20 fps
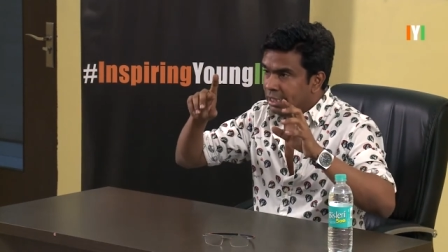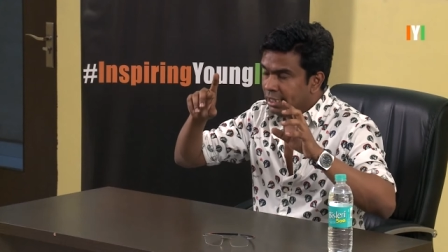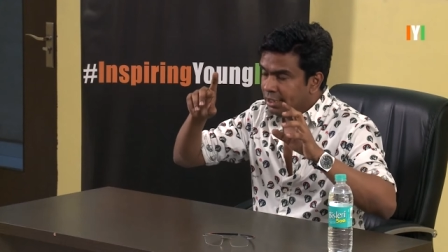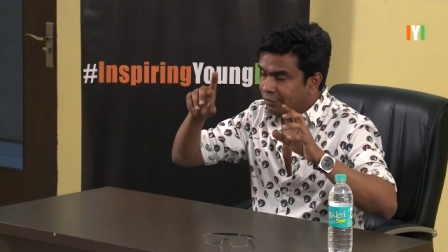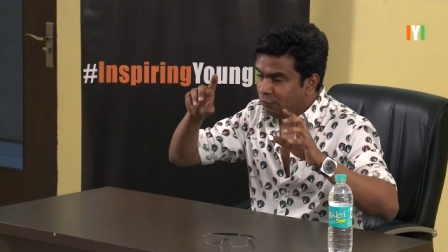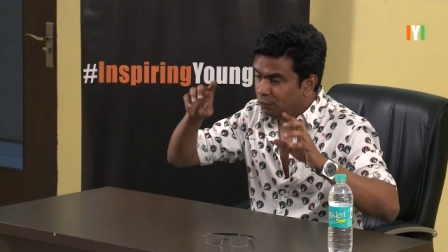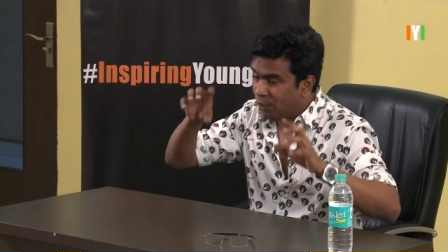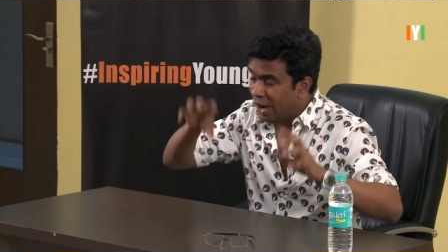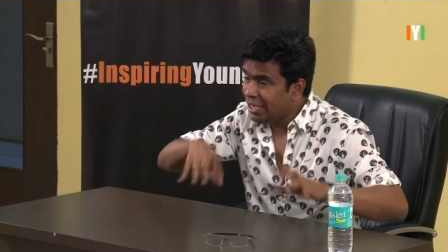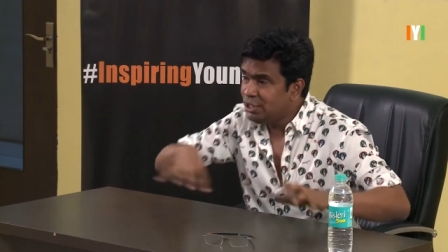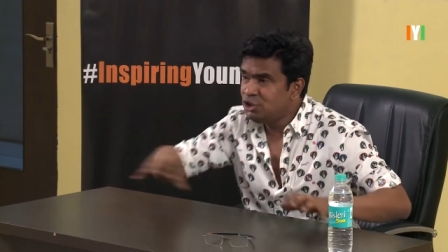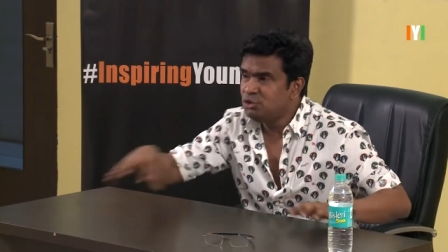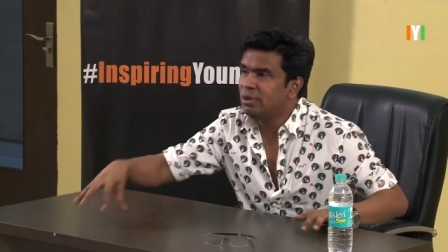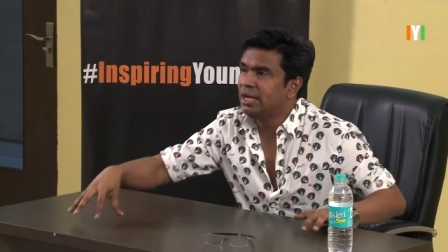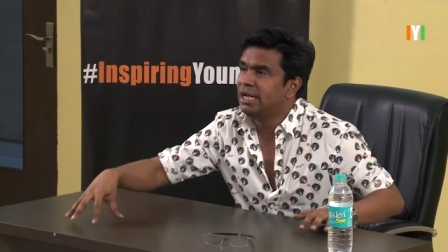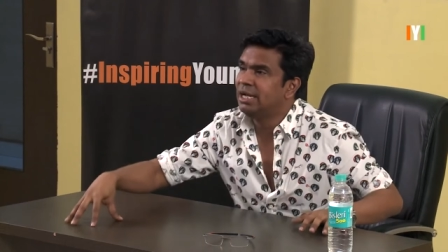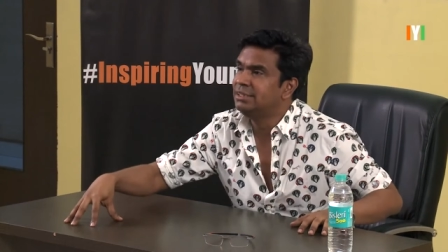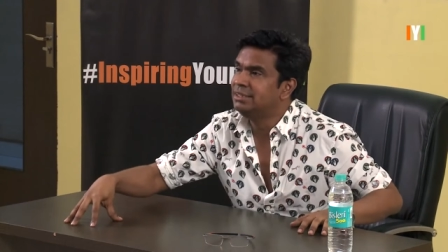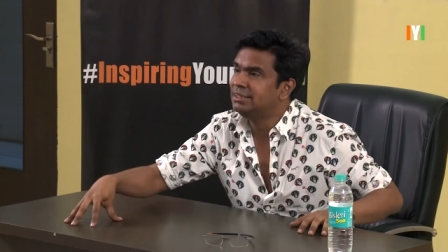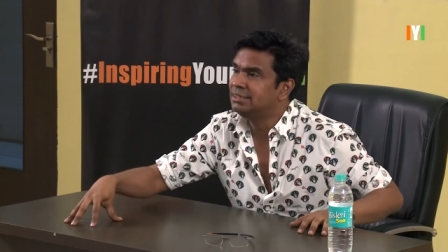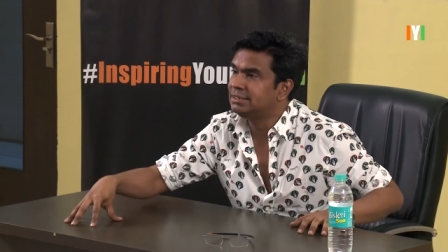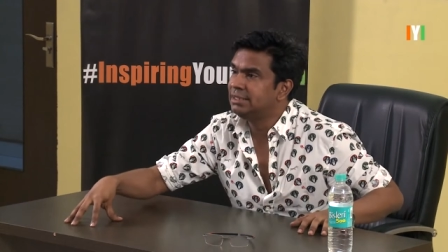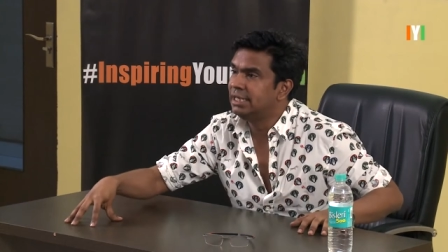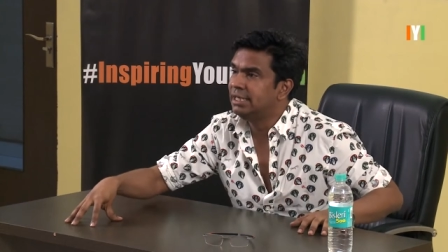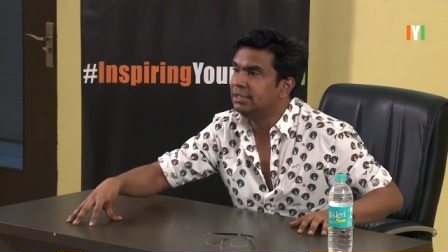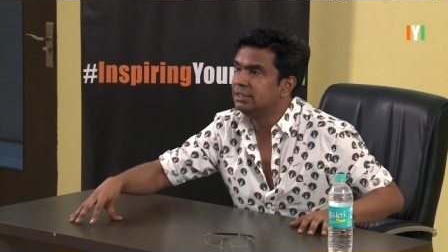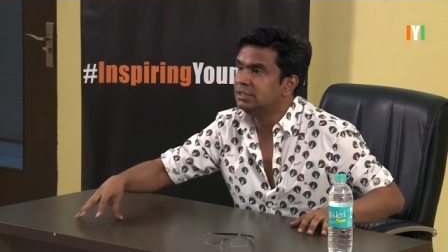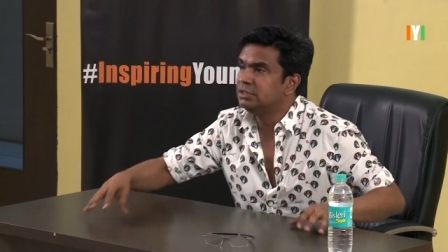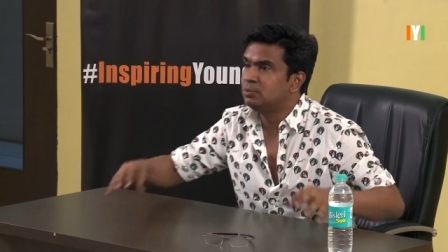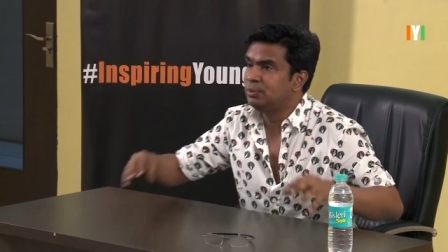why do I
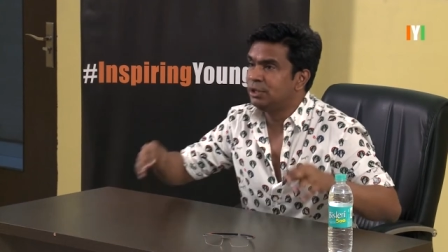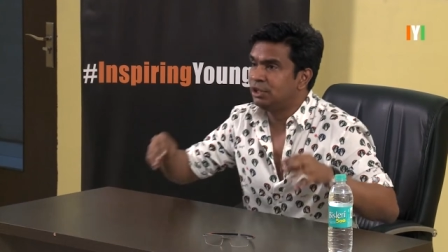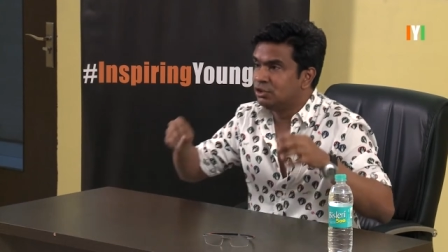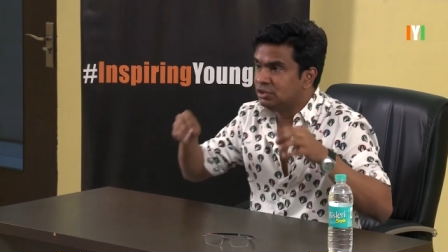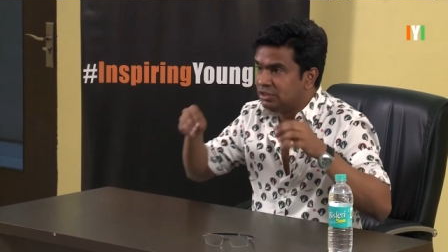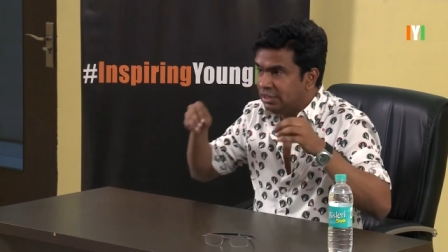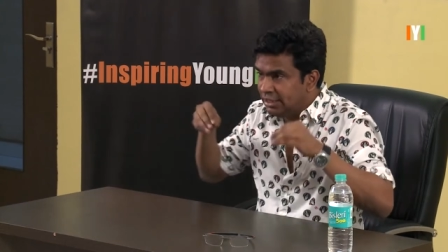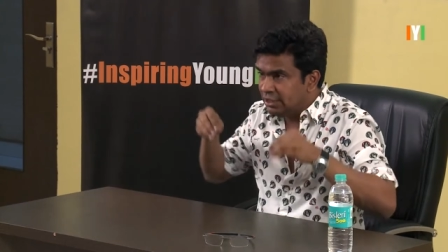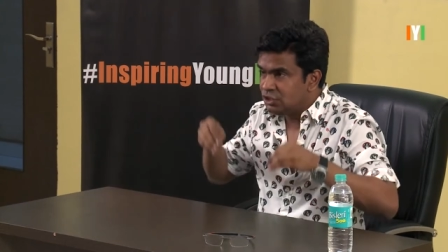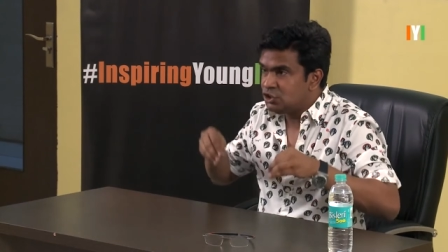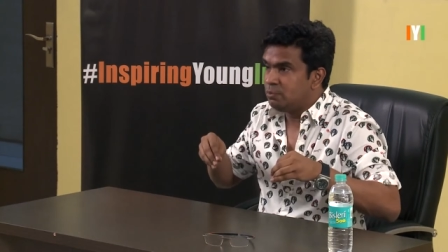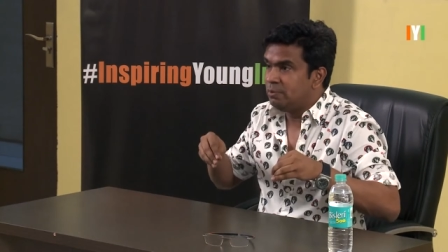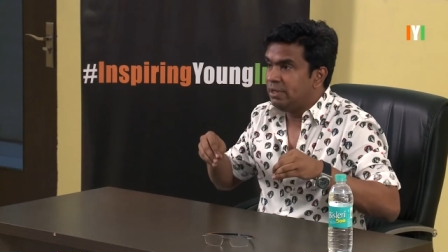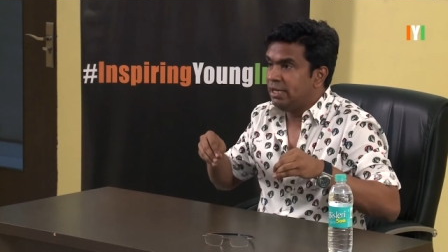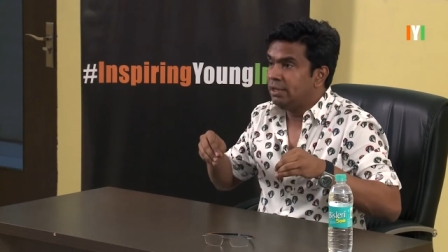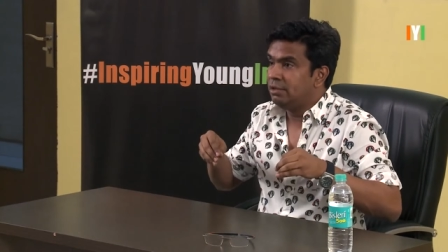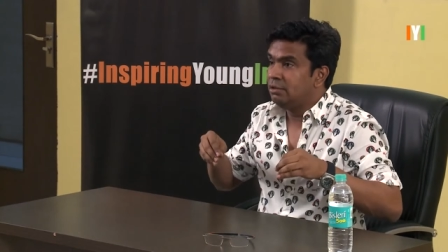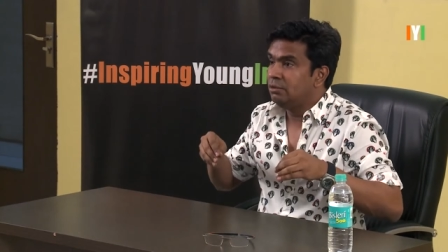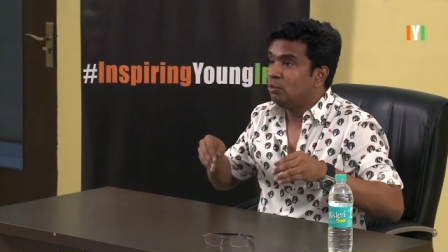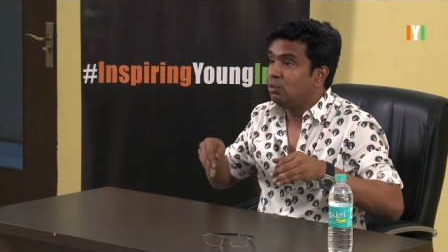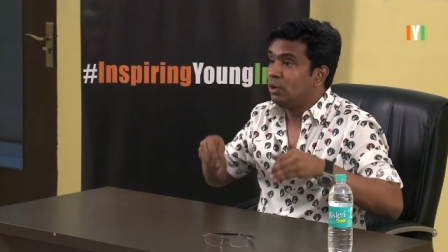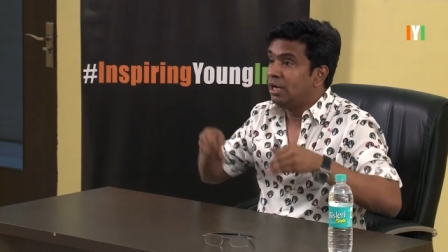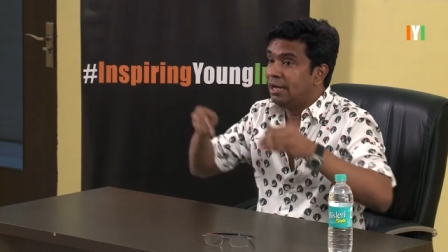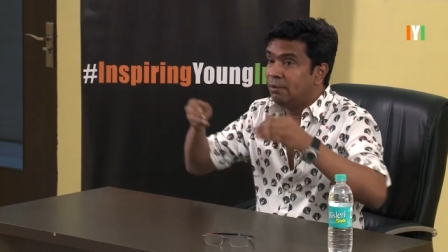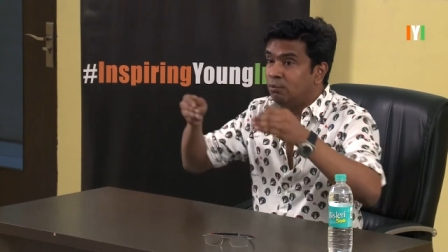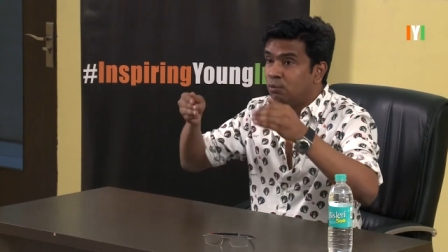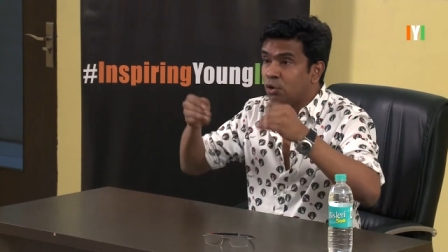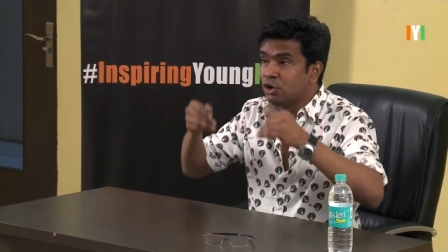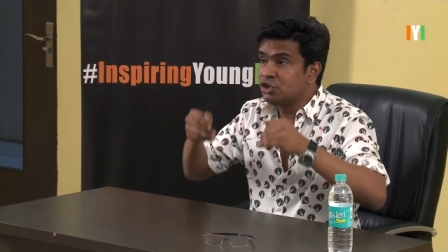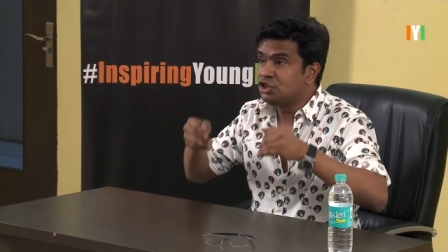understand this? Because in Ajmer, when
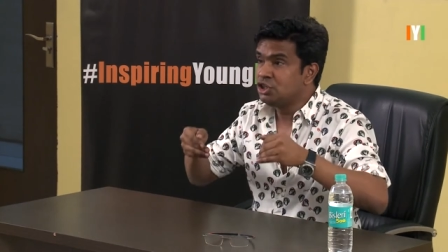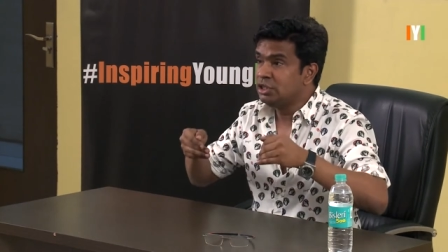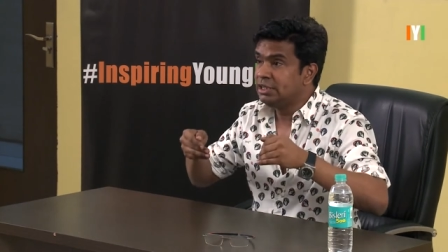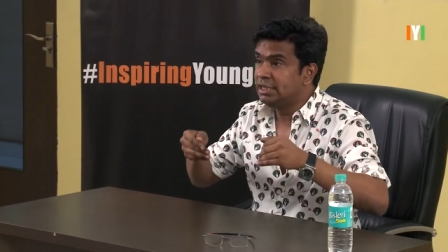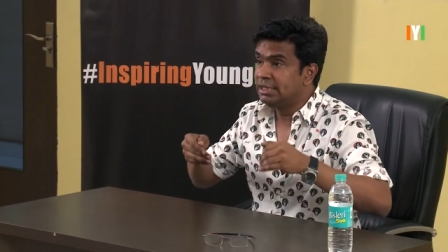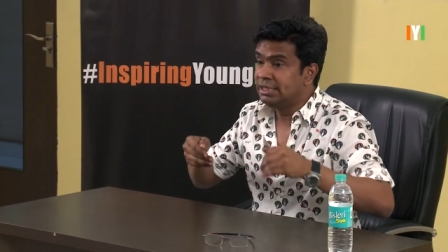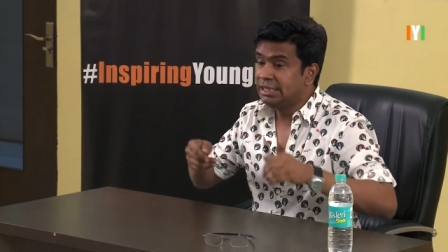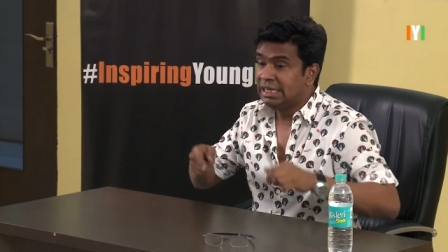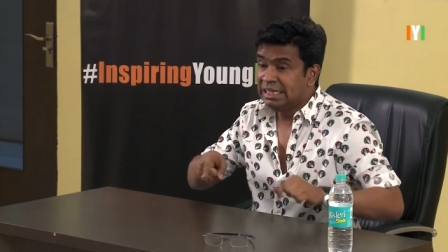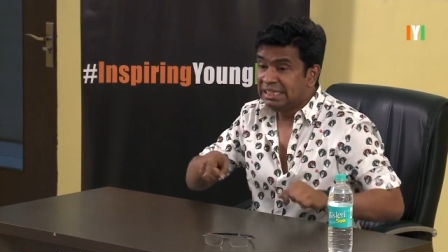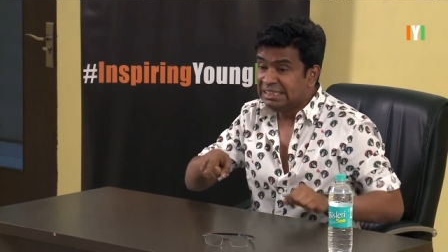I'm watching it,